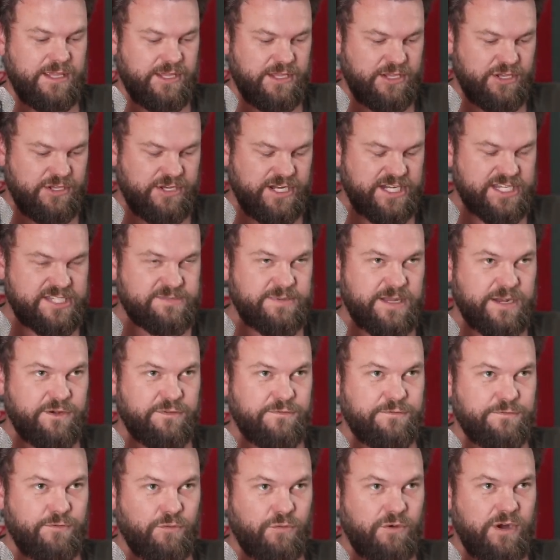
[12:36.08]
You need to spend
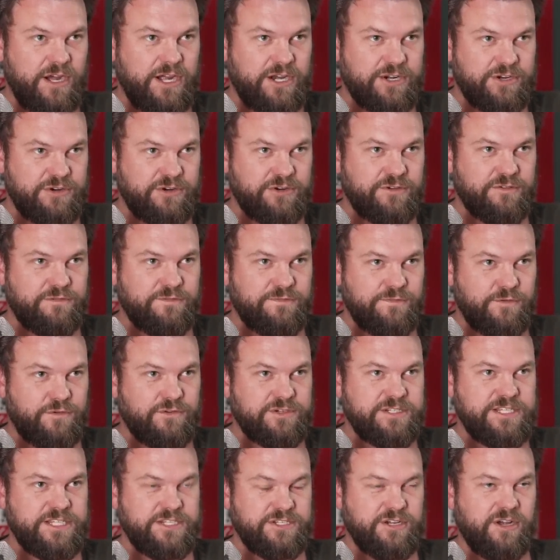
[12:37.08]

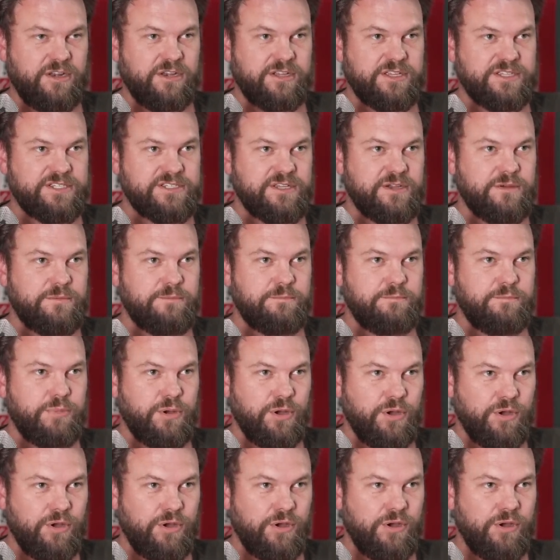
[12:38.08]
$440
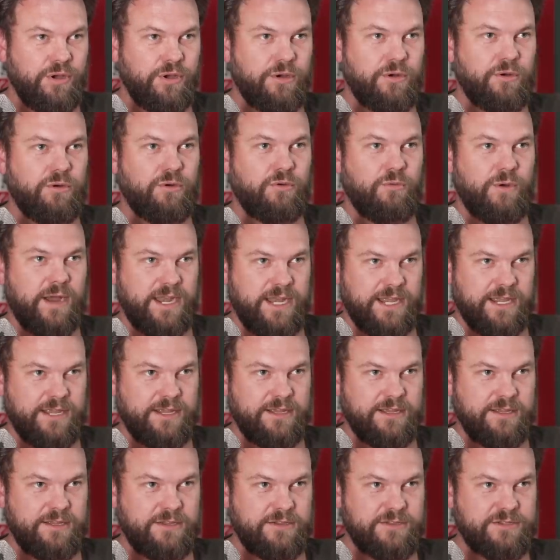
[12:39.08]
per wedding,
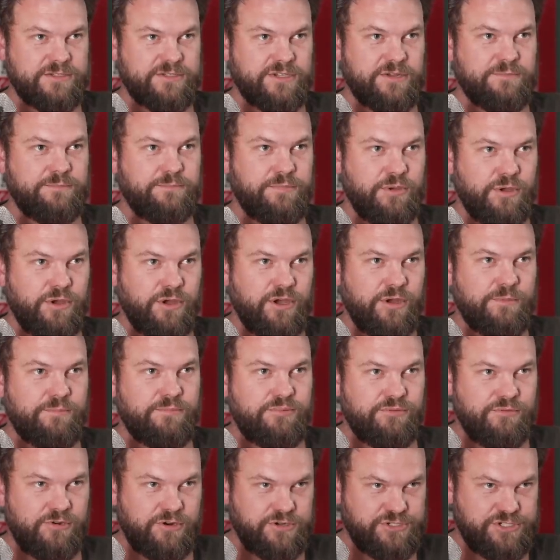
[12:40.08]
so per
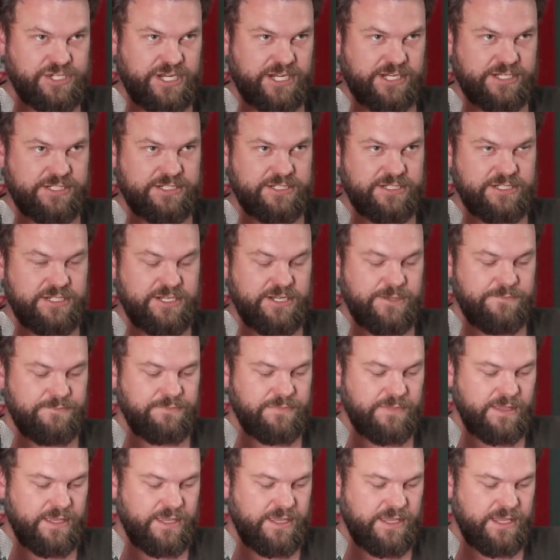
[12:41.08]
project.
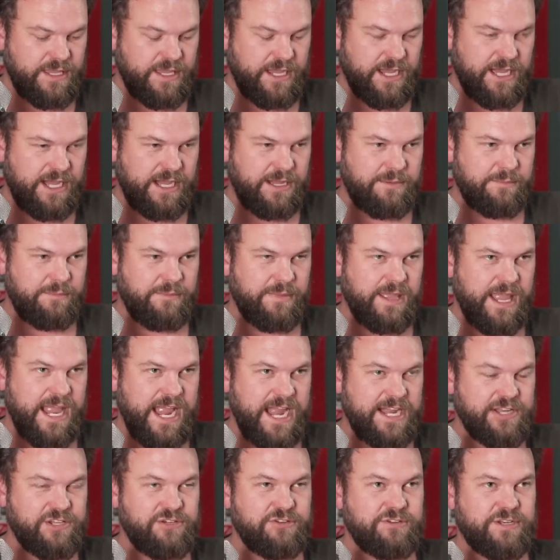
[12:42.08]

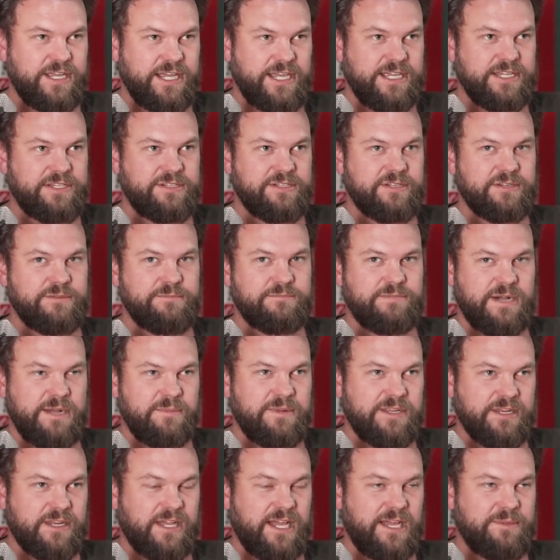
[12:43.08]
And you need
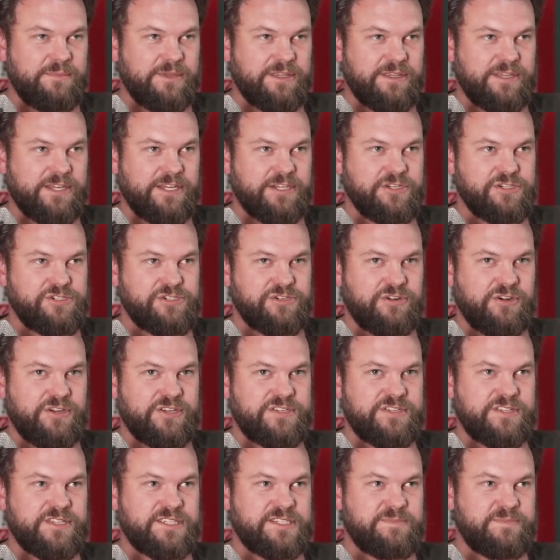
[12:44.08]
public liability
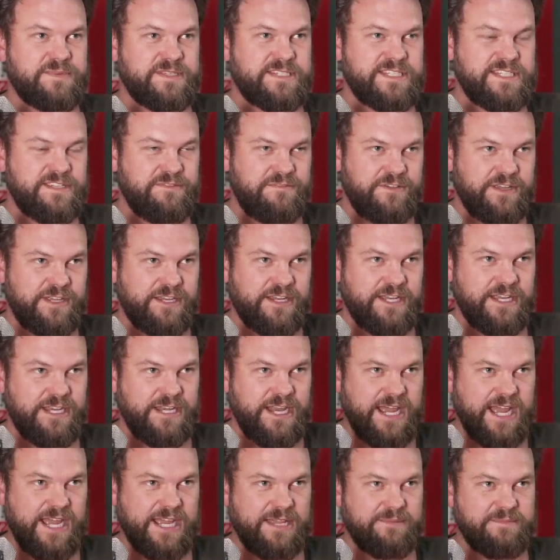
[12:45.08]
insurance that specifically
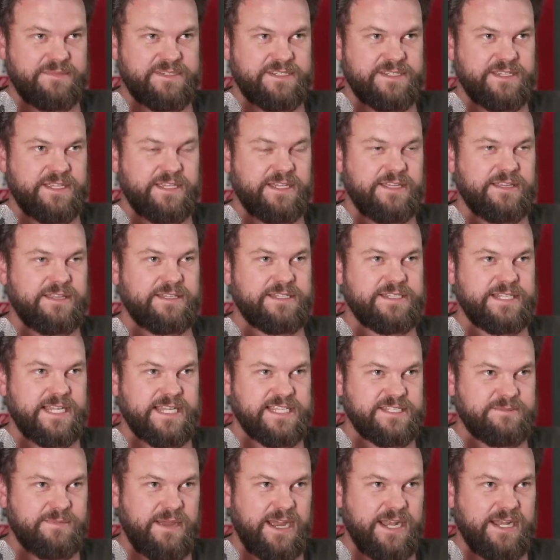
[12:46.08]
names
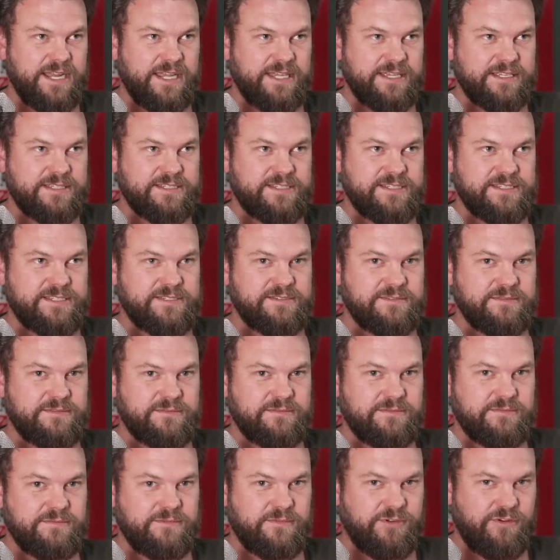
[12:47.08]
Tasmania's
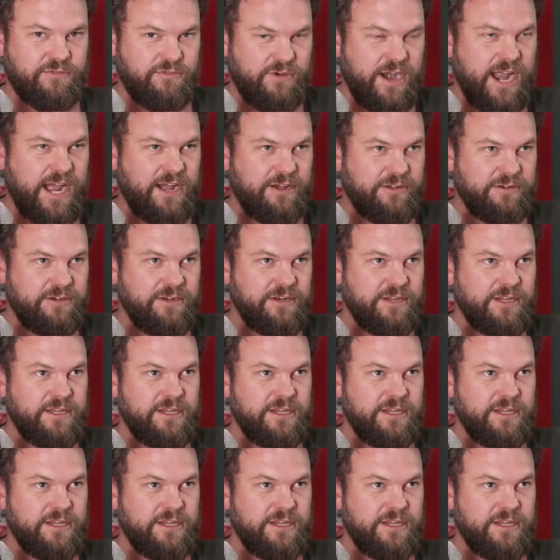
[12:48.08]
crown